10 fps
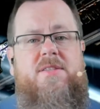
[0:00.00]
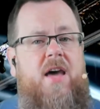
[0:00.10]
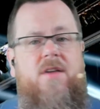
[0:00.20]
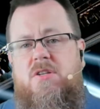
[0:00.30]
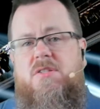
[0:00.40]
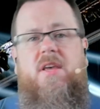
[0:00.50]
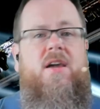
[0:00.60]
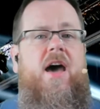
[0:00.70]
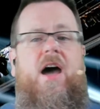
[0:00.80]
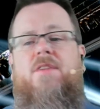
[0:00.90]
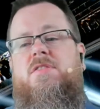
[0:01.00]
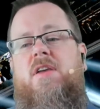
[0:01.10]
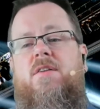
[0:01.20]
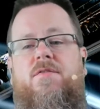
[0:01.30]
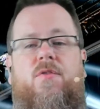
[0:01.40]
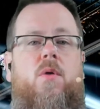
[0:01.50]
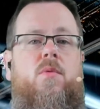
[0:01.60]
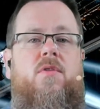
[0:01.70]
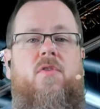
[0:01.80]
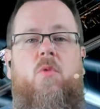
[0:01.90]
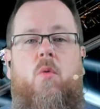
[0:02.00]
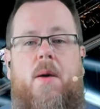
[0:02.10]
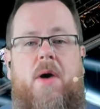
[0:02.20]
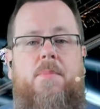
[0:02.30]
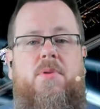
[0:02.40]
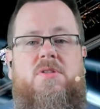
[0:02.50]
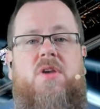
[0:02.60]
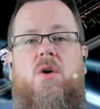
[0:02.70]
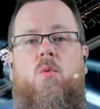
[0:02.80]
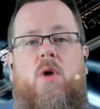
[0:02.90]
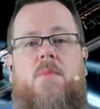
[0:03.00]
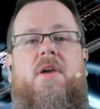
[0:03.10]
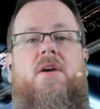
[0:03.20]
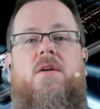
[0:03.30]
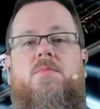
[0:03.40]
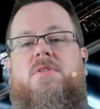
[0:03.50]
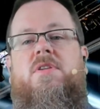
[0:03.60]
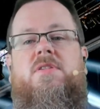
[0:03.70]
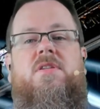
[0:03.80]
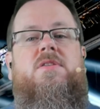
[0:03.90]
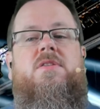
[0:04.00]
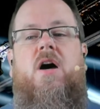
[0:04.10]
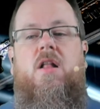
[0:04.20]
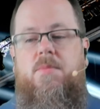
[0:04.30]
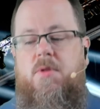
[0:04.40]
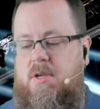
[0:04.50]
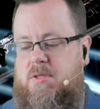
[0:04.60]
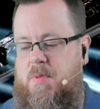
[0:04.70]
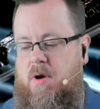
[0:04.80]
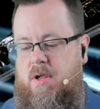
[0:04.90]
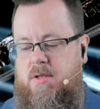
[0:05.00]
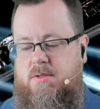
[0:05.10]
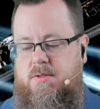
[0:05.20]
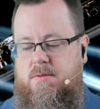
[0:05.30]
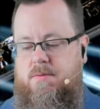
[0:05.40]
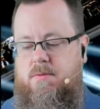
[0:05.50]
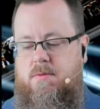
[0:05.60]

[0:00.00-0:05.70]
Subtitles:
It's kind of just like a half step forward from a web app is when it becomes this installable experience.